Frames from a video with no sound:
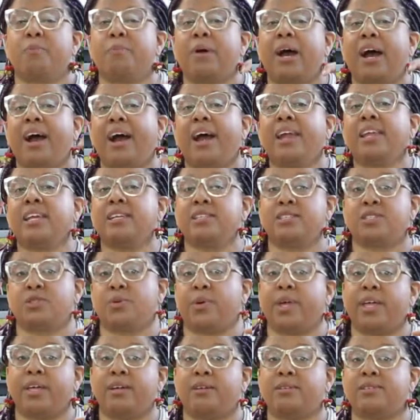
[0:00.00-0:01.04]
your
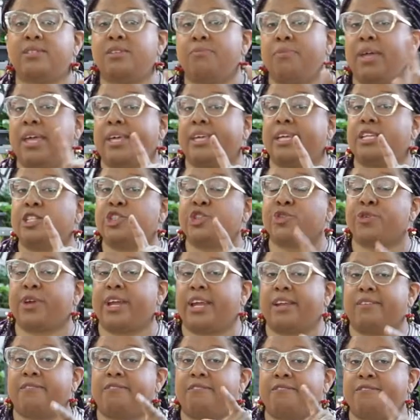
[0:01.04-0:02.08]
potting soil to make it
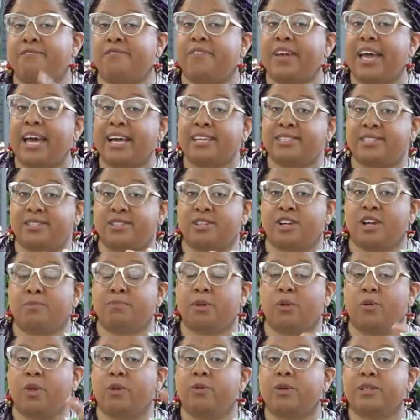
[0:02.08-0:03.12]
drain
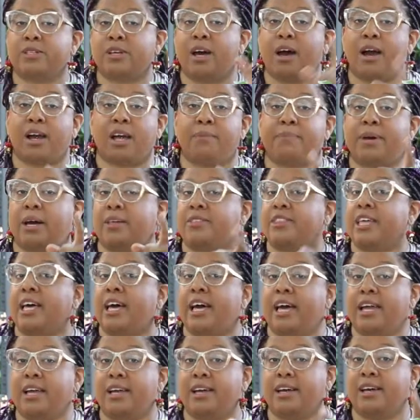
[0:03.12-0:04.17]
faster. But we will talk
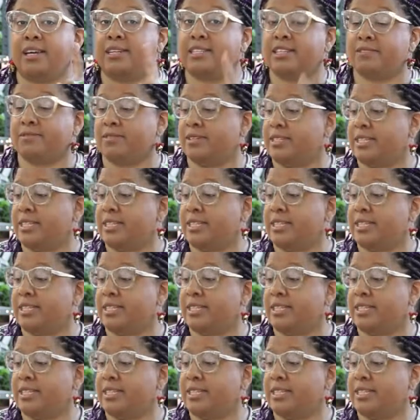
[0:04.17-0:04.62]
about that a